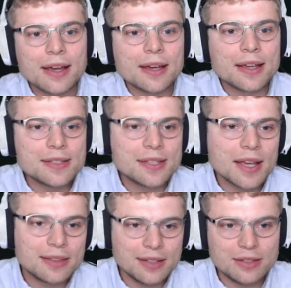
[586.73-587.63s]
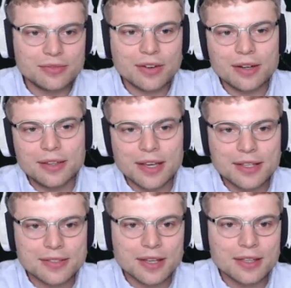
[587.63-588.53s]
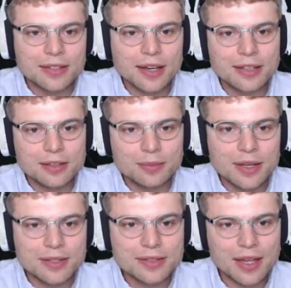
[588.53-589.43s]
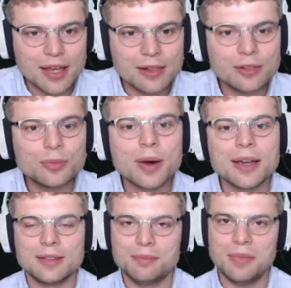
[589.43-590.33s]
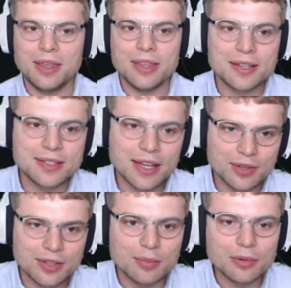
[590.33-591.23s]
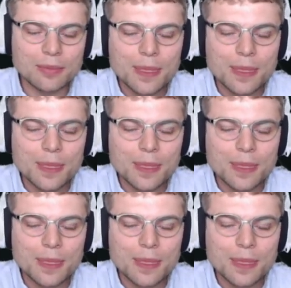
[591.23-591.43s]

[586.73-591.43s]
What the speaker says: is that it validates the entitlements held by the main executable.